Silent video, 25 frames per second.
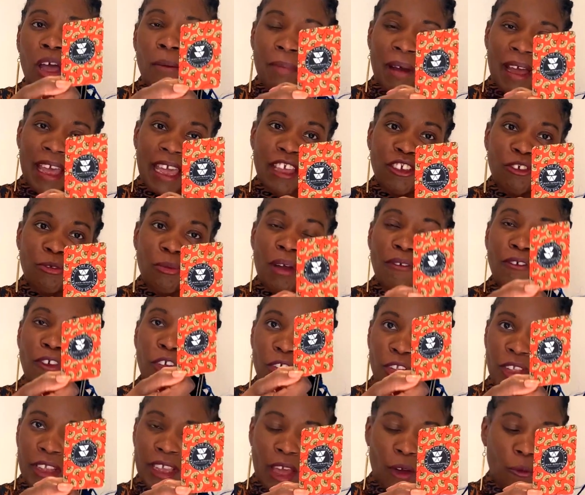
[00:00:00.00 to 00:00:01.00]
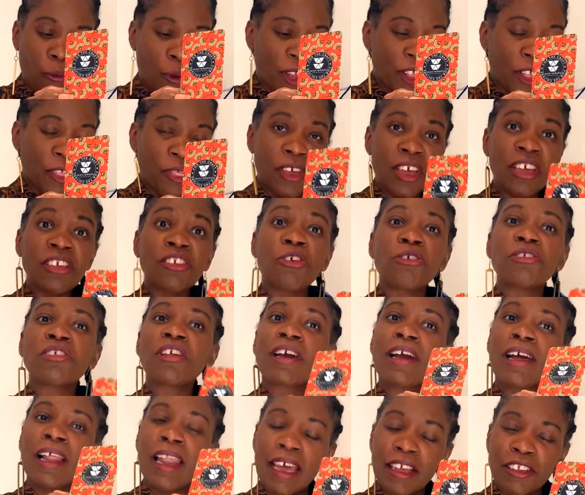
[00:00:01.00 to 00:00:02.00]
But each month you're going to get one of these. So it's
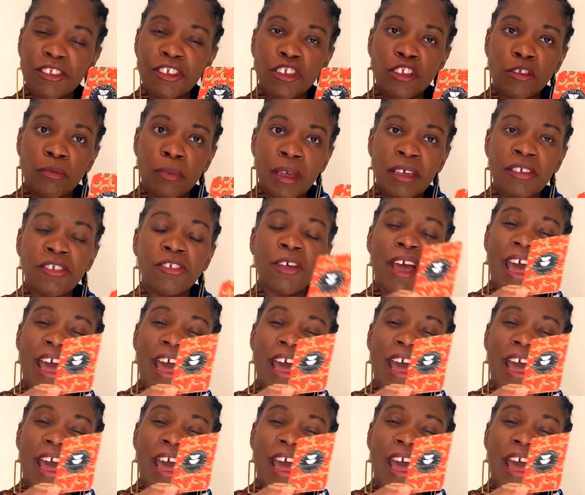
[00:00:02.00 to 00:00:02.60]
a collector's piece.